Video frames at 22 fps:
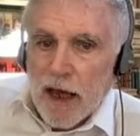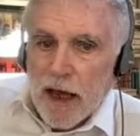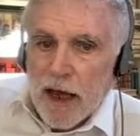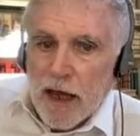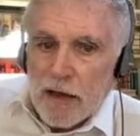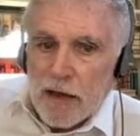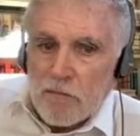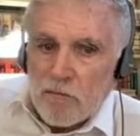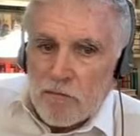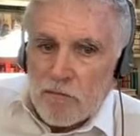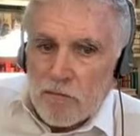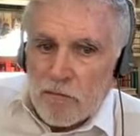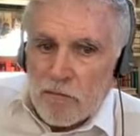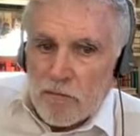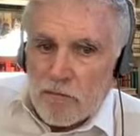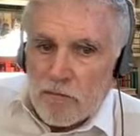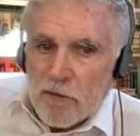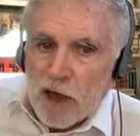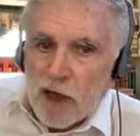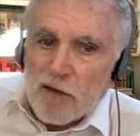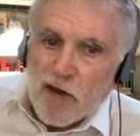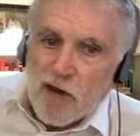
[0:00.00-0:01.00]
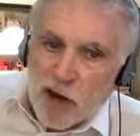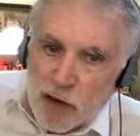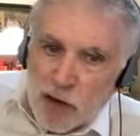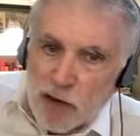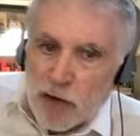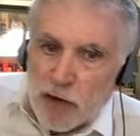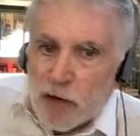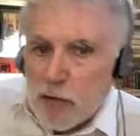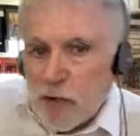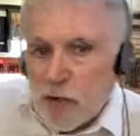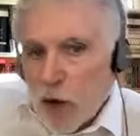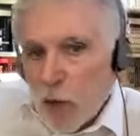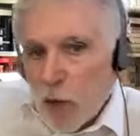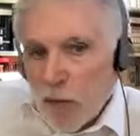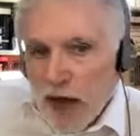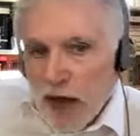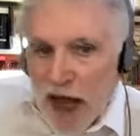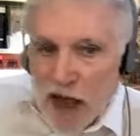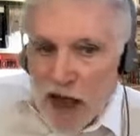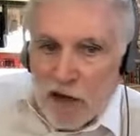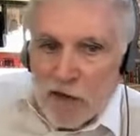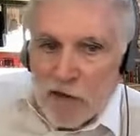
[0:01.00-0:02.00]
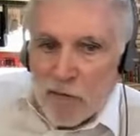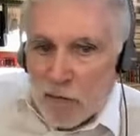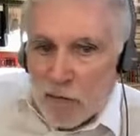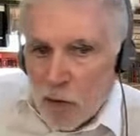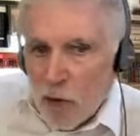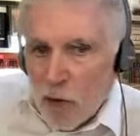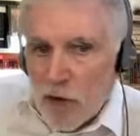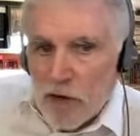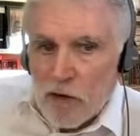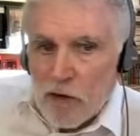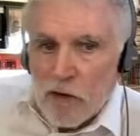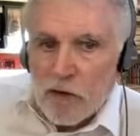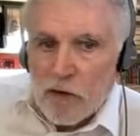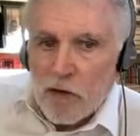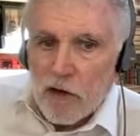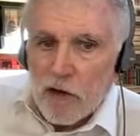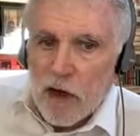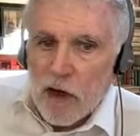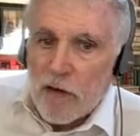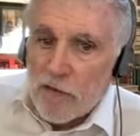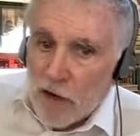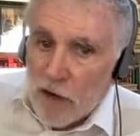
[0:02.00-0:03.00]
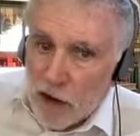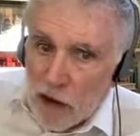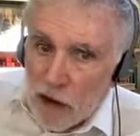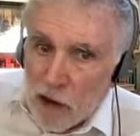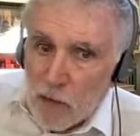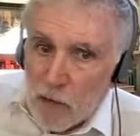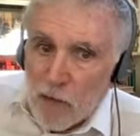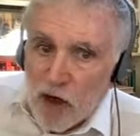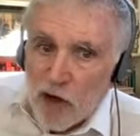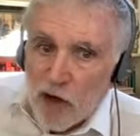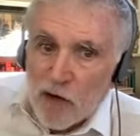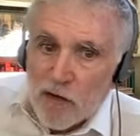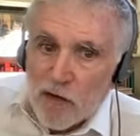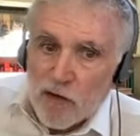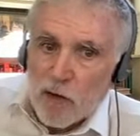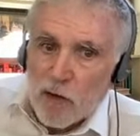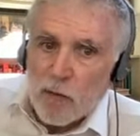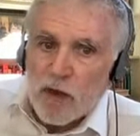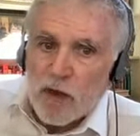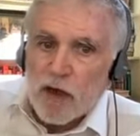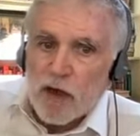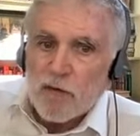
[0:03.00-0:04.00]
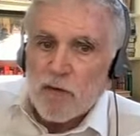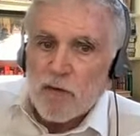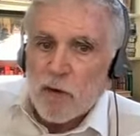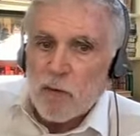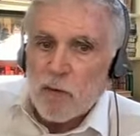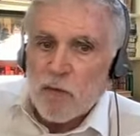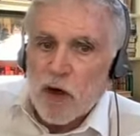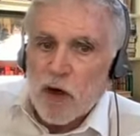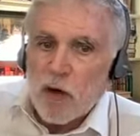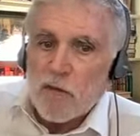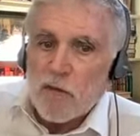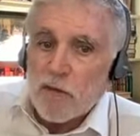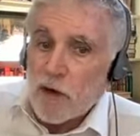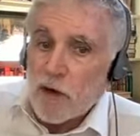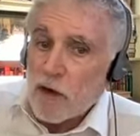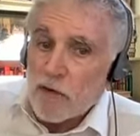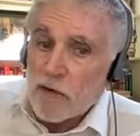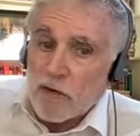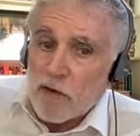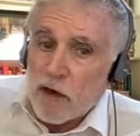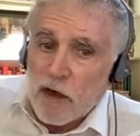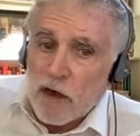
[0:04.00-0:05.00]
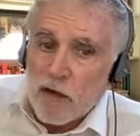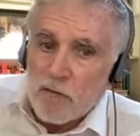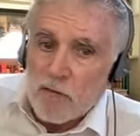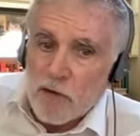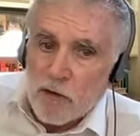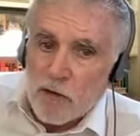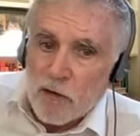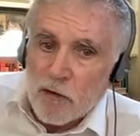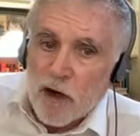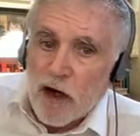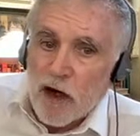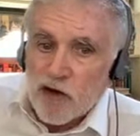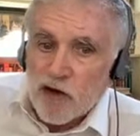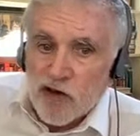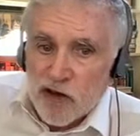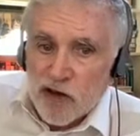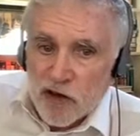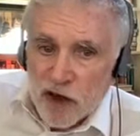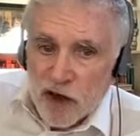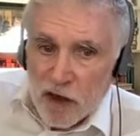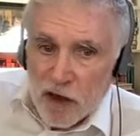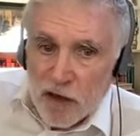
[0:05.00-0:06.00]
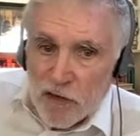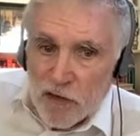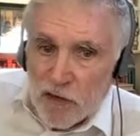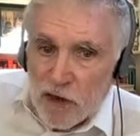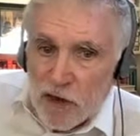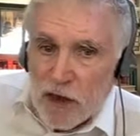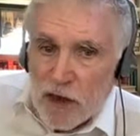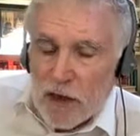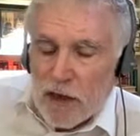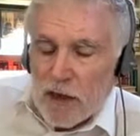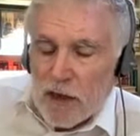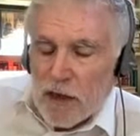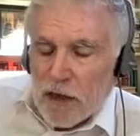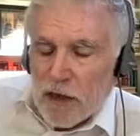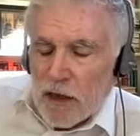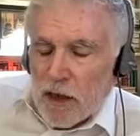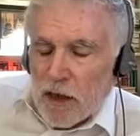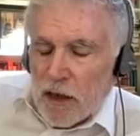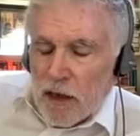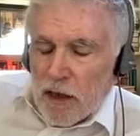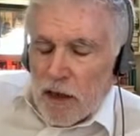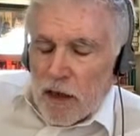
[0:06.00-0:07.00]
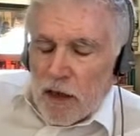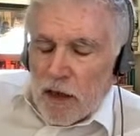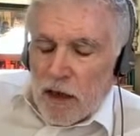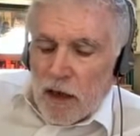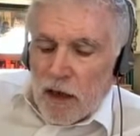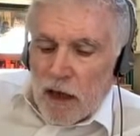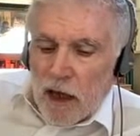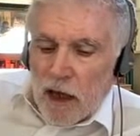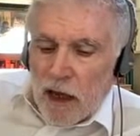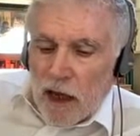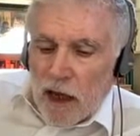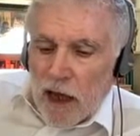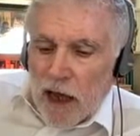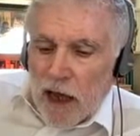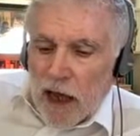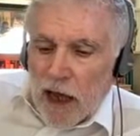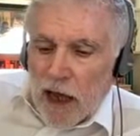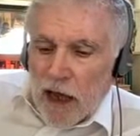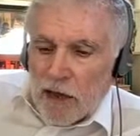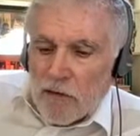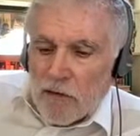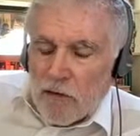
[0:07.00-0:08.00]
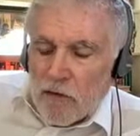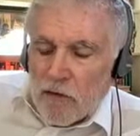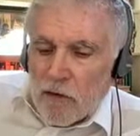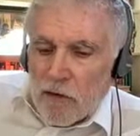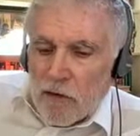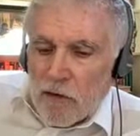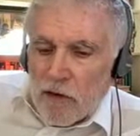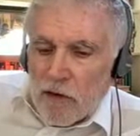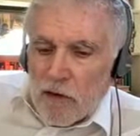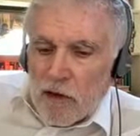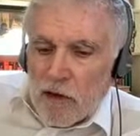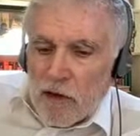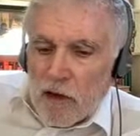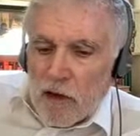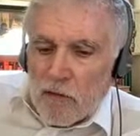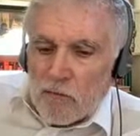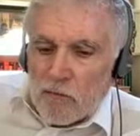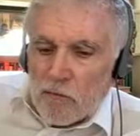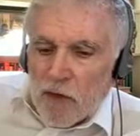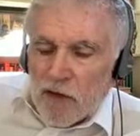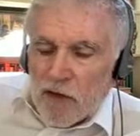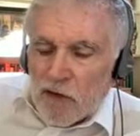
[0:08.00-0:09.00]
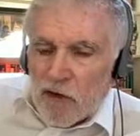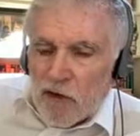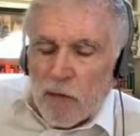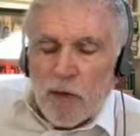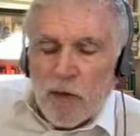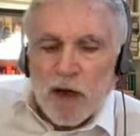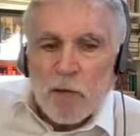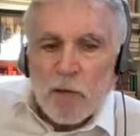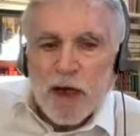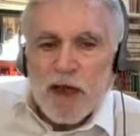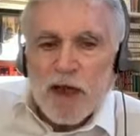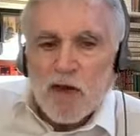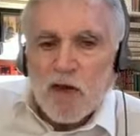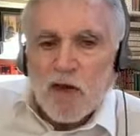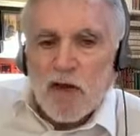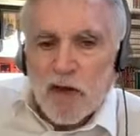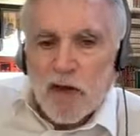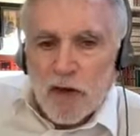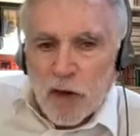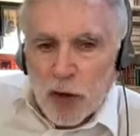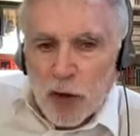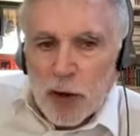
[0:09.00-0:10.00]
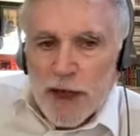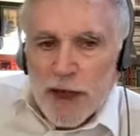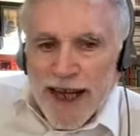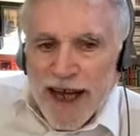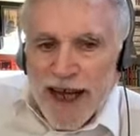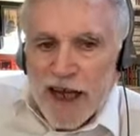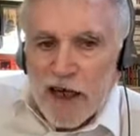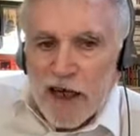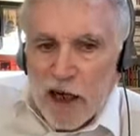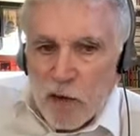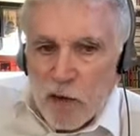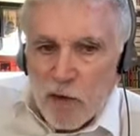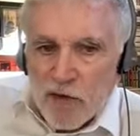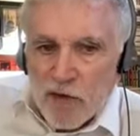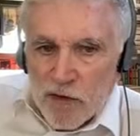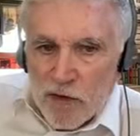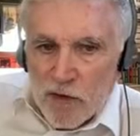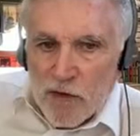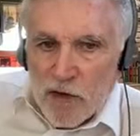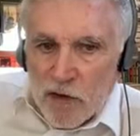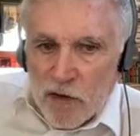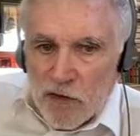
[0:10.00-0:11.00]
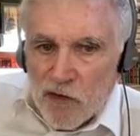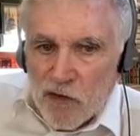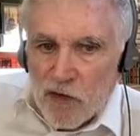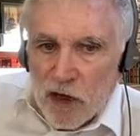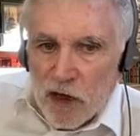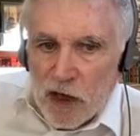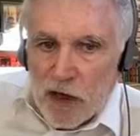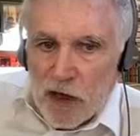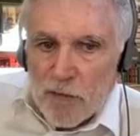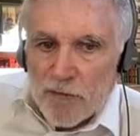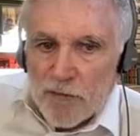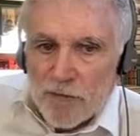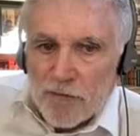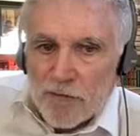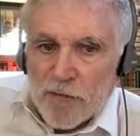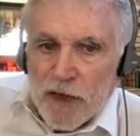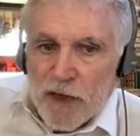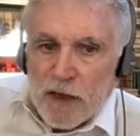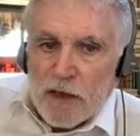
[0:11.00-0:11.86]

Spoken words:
and continued to go back and forth until I finally married somebody from Belfast, and I have two Irish kids. And it must have been about the third night I was in the city,